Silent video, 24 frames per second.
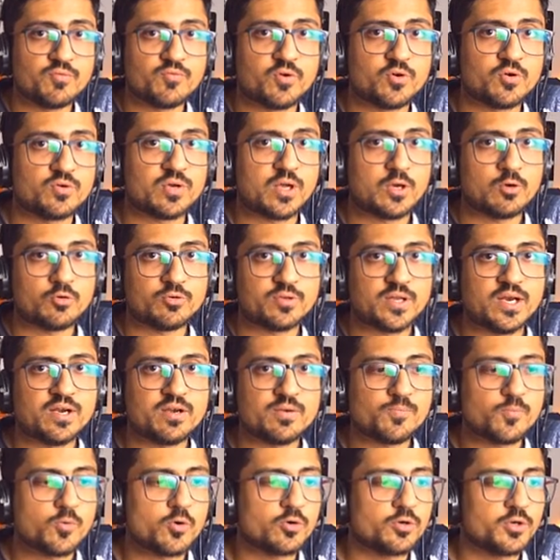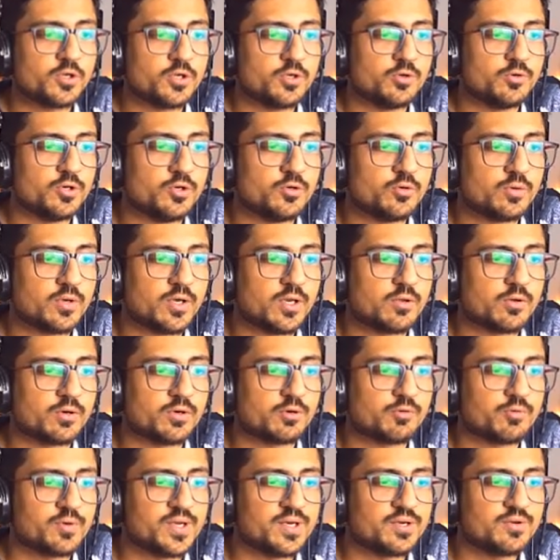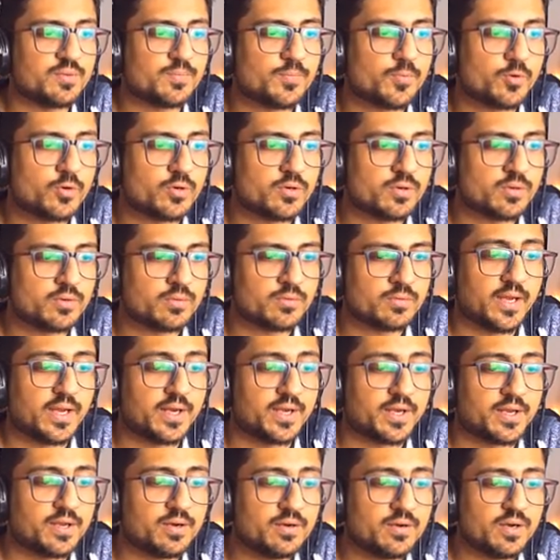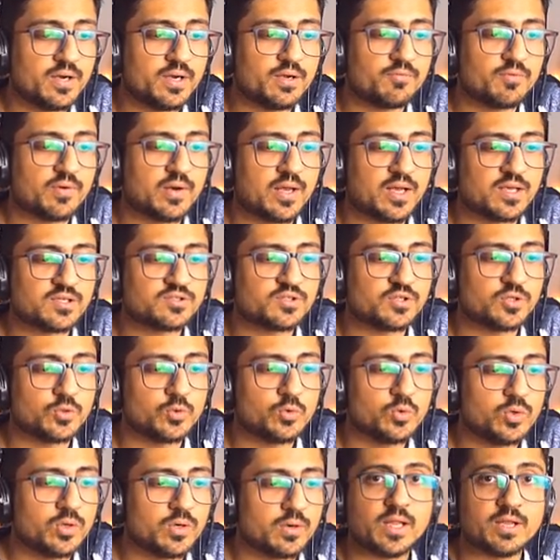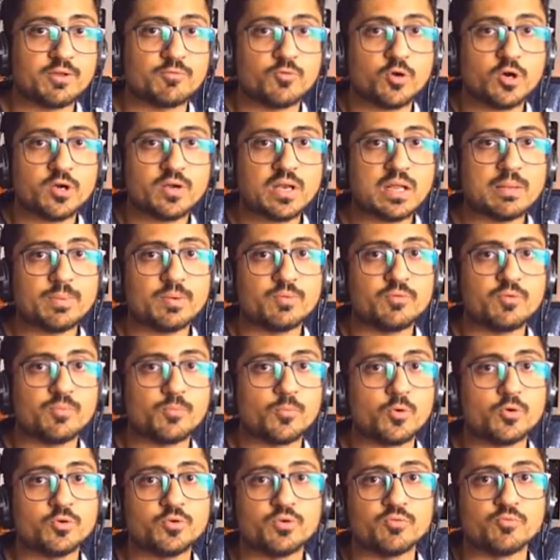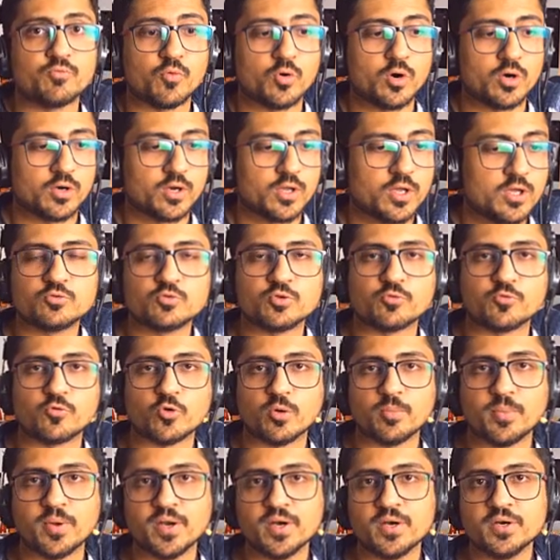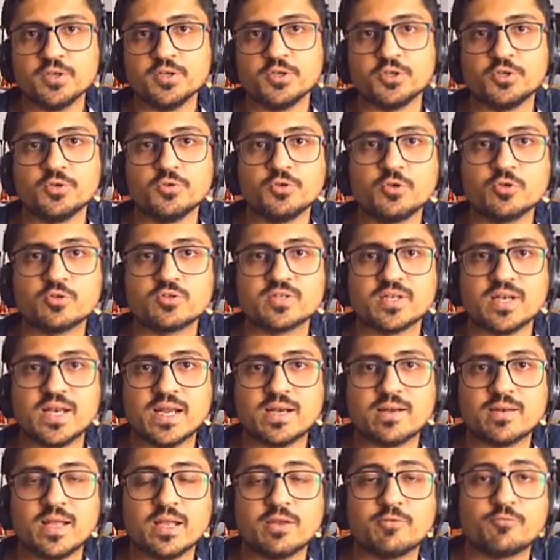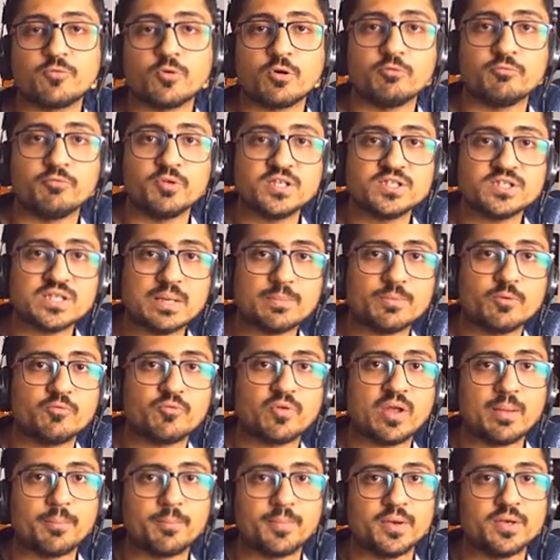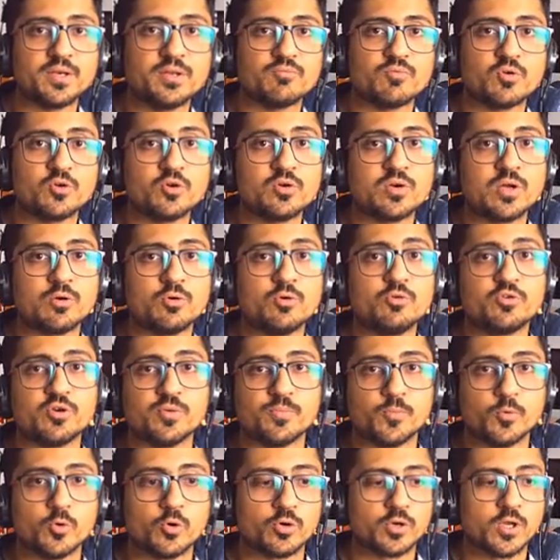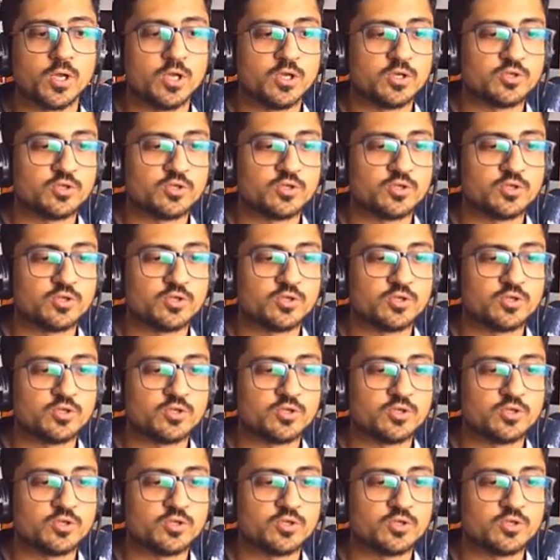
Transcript: you want to download that report, you need to click on create report, and here it will ask you like what type of report you want. So from here, you need to select like for which type of campaign you want to download report.